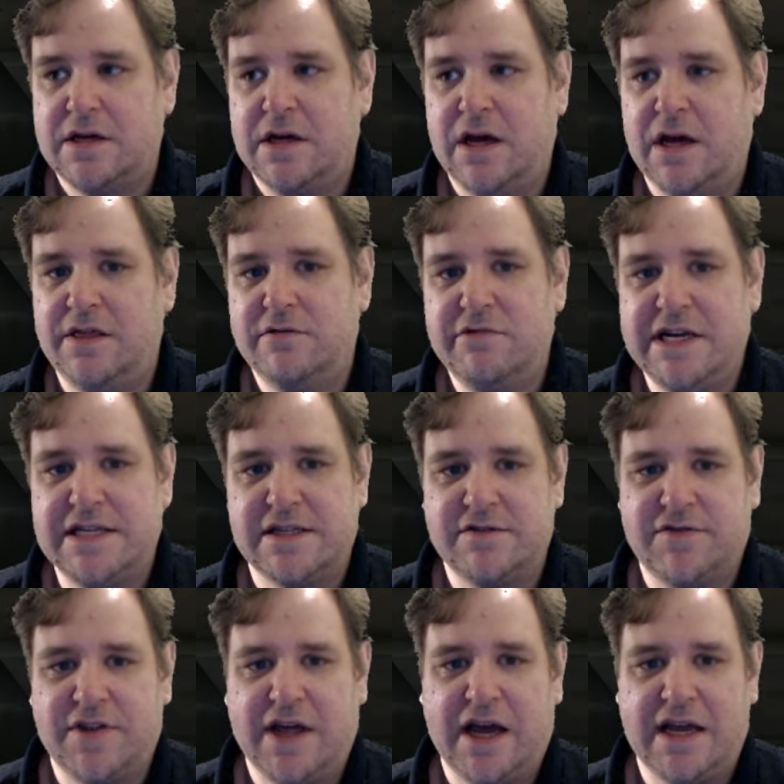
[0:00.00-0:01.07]
And the reason
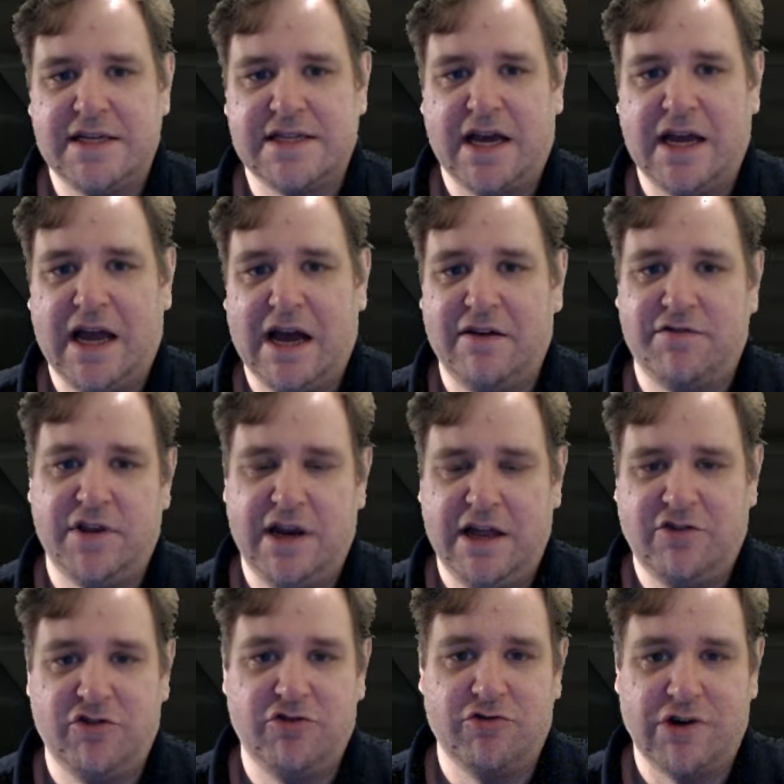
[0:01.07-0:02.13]
for that is I have the
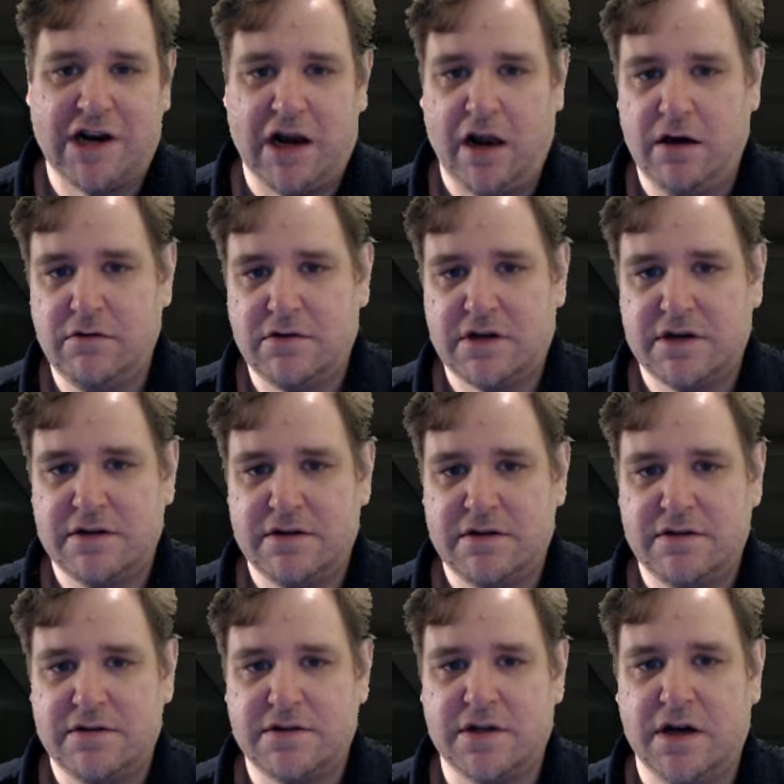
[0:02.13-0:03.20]
legendary cloak.
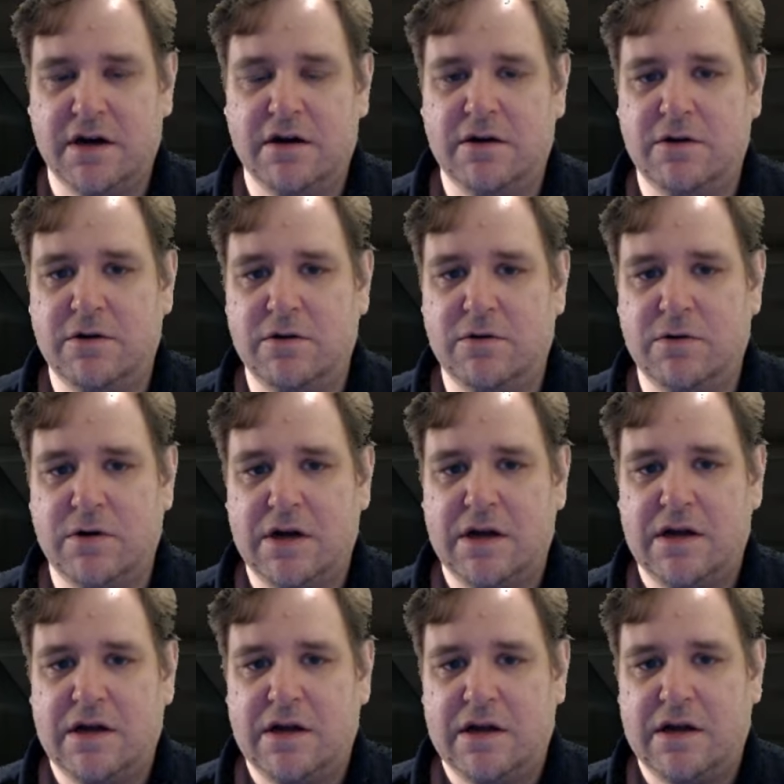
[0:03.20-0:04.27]
So
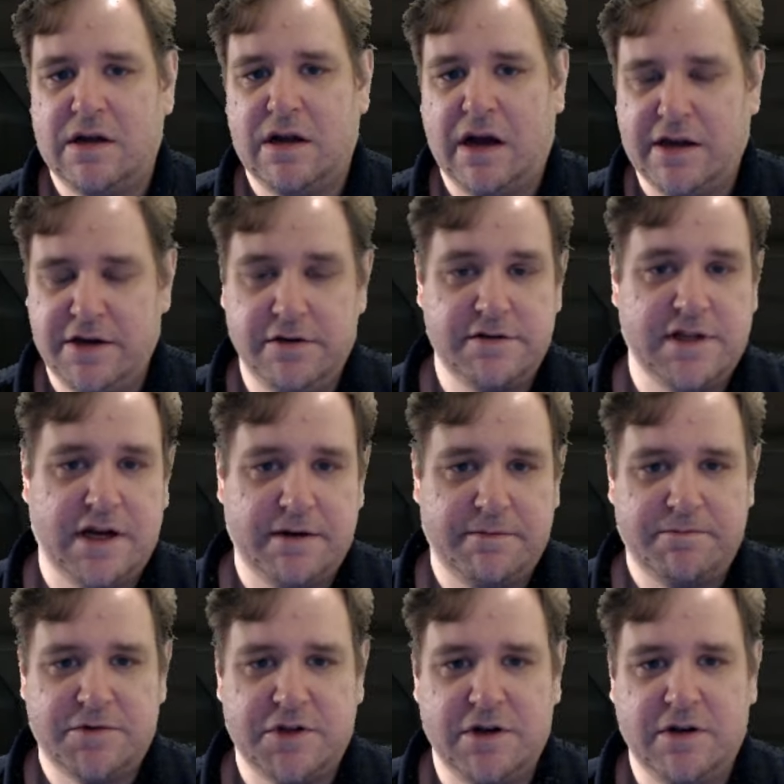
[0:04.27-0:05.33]
I use that.
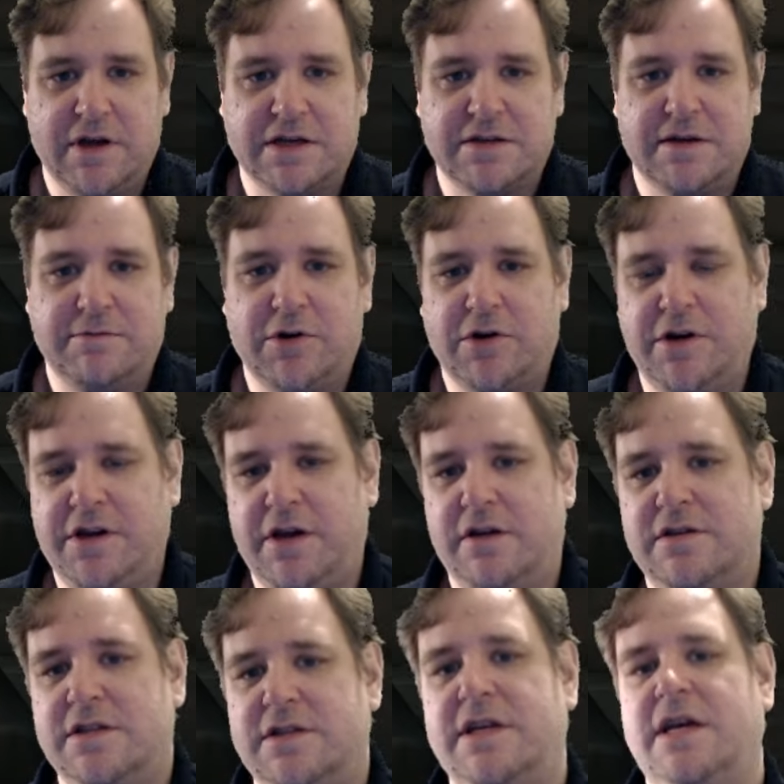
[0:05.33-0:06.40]
So that's I'm not going to
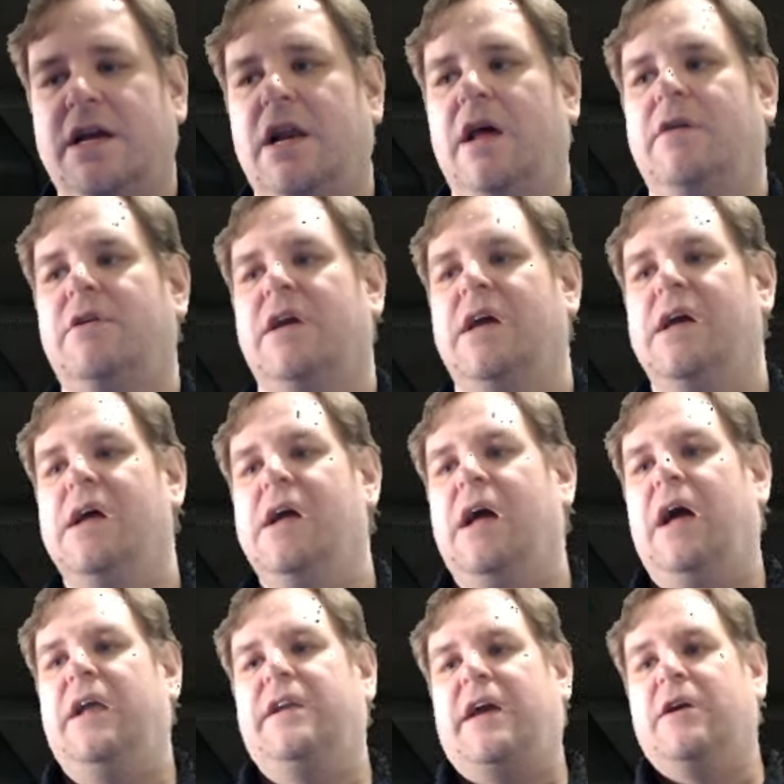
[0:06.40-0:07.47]
use the tier cloak.
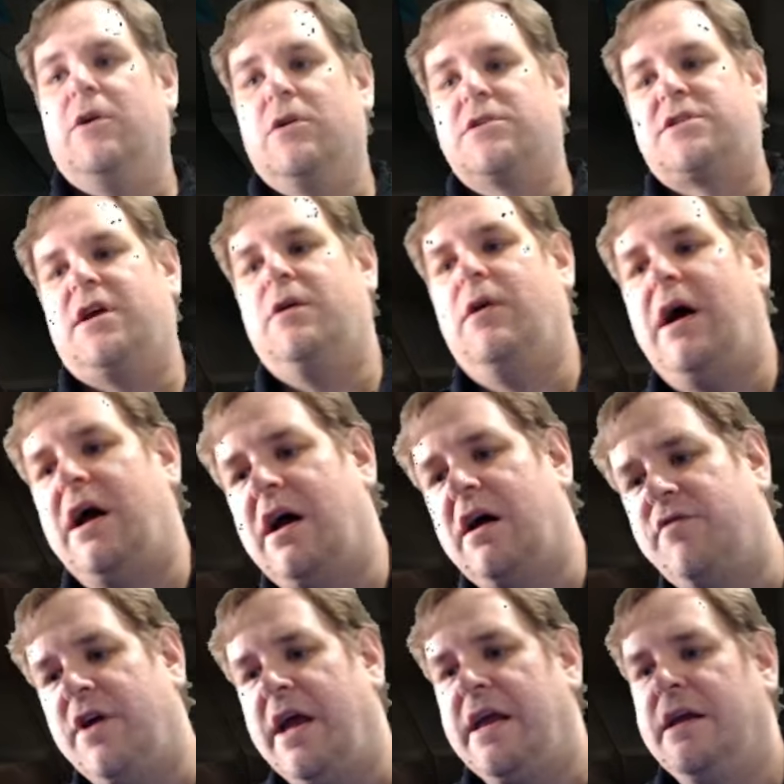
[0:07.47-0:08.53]
And I also
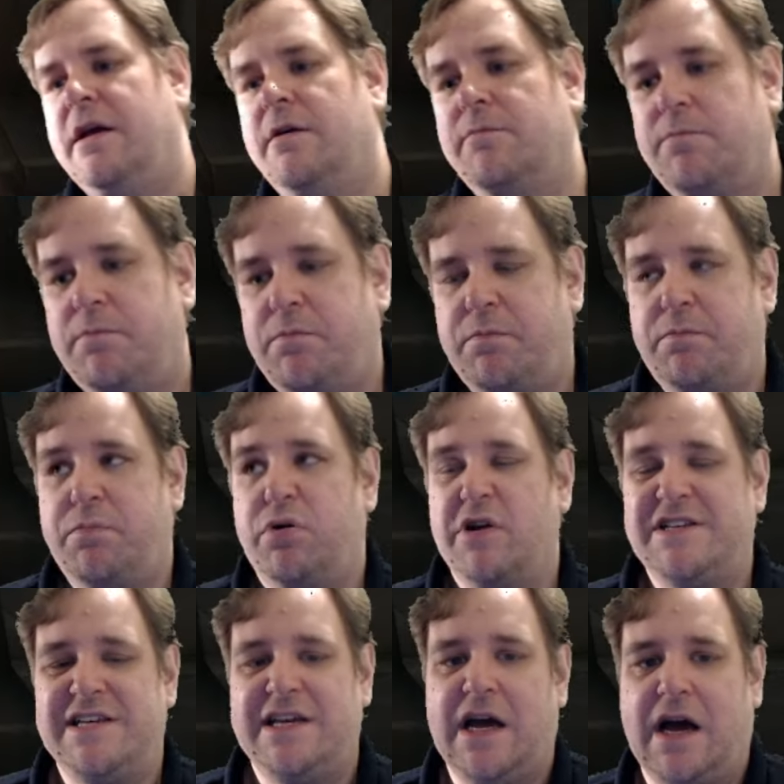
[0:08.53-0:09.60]
have a
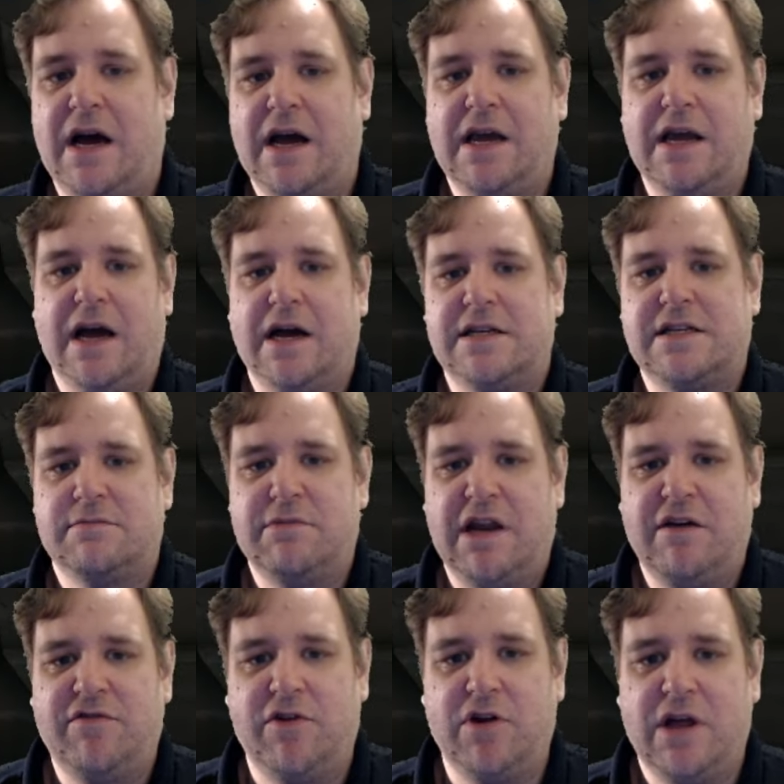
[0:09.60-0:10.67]
pretty high item
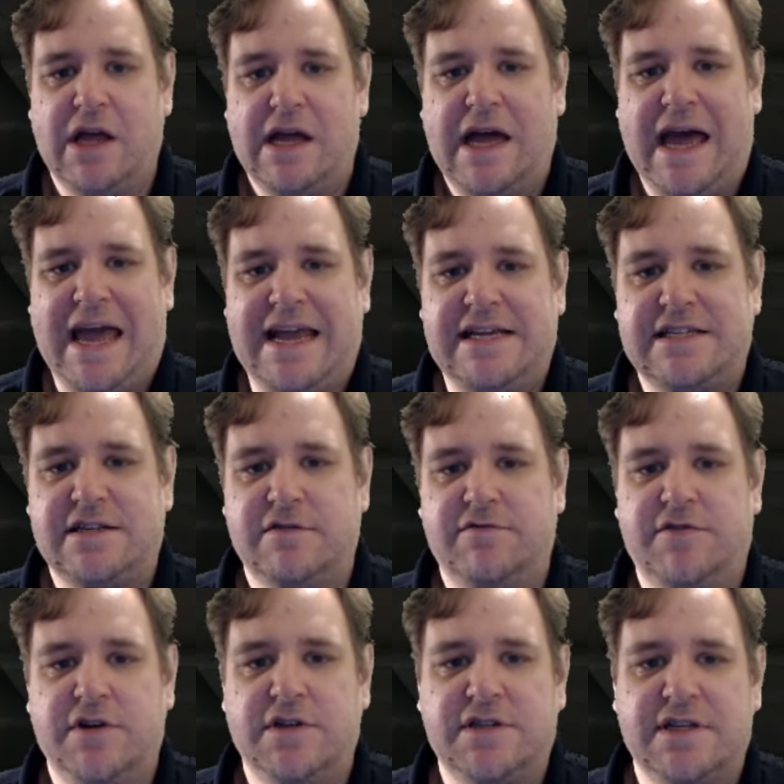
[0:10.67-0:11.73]
level haste
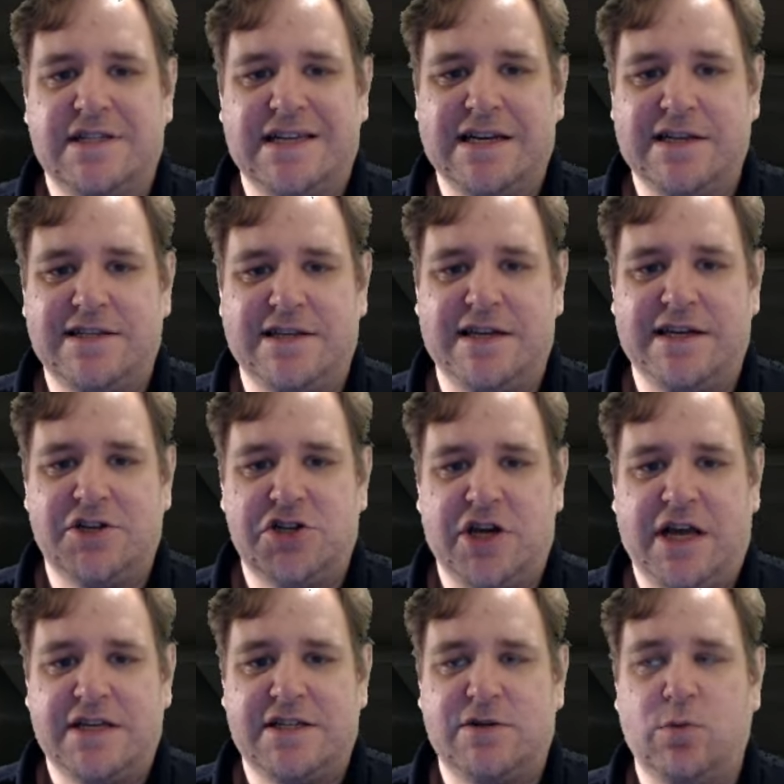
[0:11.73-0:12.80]
versatility
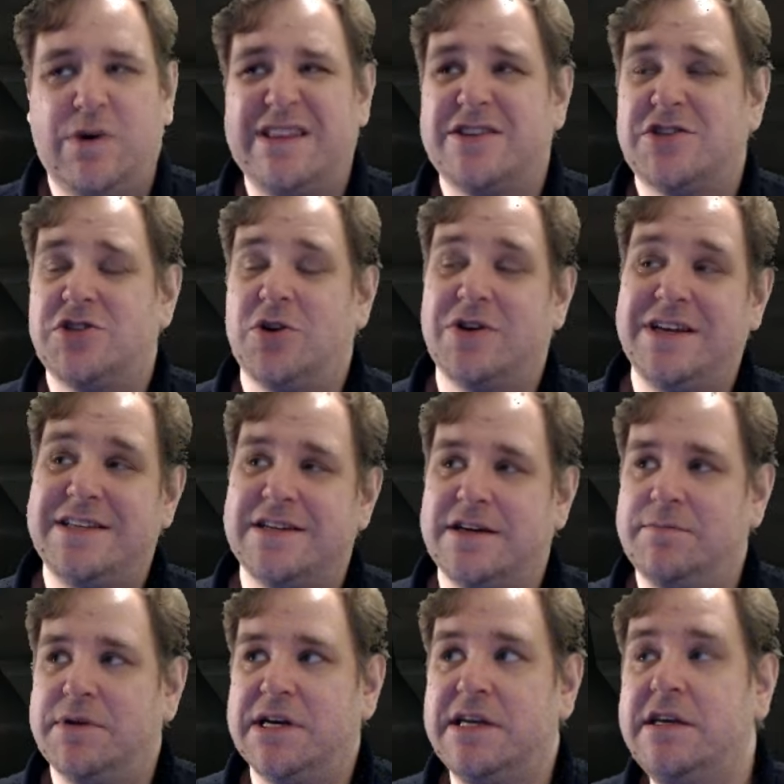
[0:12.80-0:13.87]
chest with a socket, I
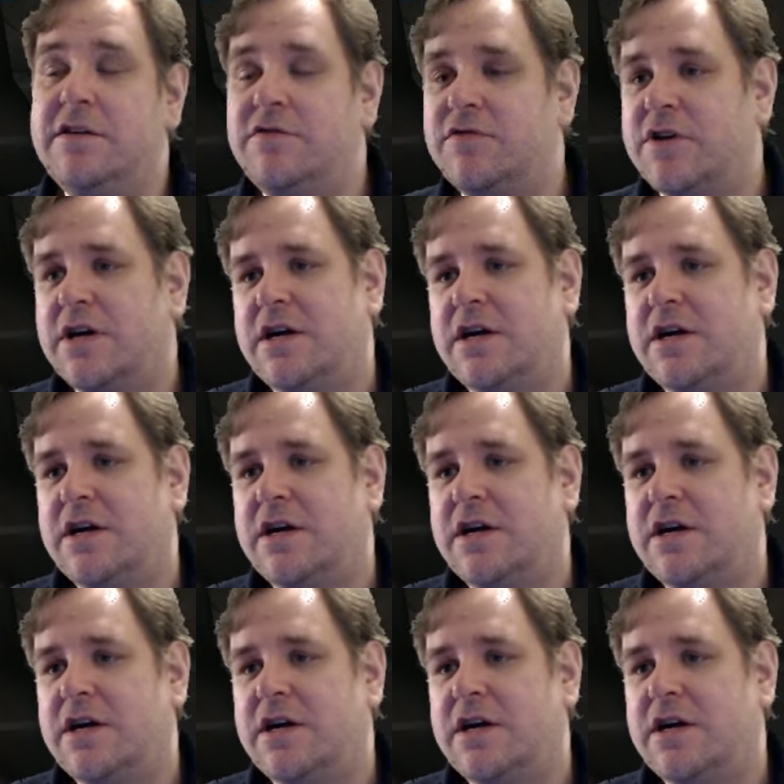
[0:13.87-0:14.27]
believe.